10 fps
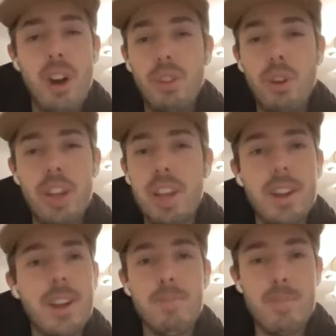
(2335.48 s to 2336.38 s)
not
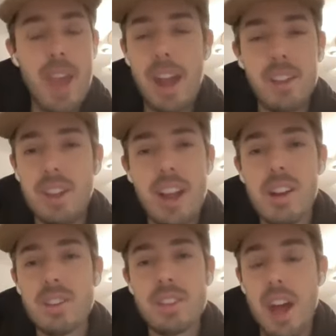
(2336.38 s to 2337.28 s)
looking at anything
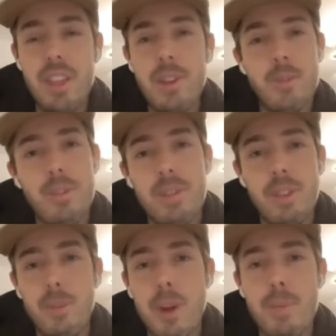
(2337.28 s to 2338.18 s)
else other than,
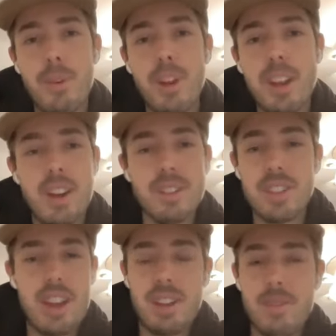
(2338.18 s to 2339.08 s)
than Web three. I
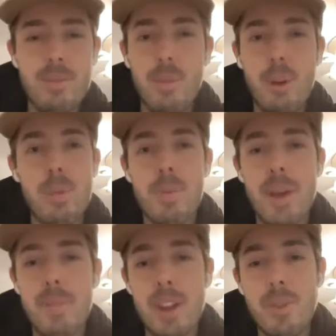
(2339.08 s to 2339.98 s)
was like, I want to put
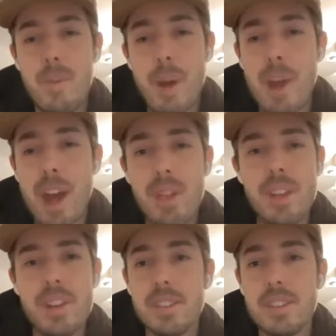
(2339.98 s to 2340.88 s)
my money where my mouth
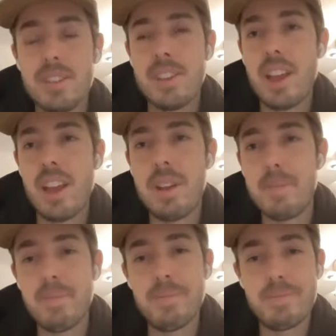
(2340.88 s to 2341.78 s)
is.
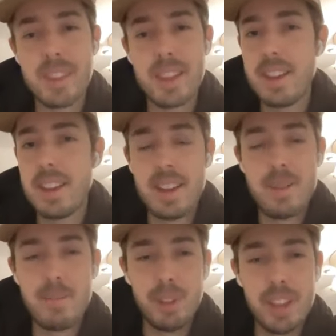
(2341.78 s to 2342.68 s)
Um,
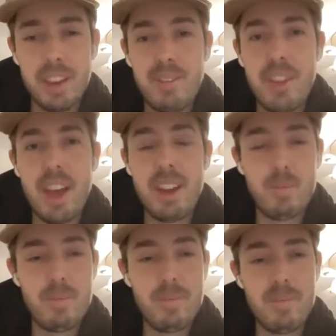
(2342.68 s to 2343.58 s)
believe
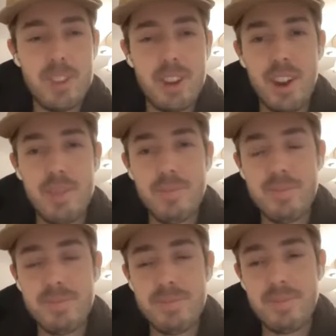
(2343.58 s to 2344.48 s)
that, you know,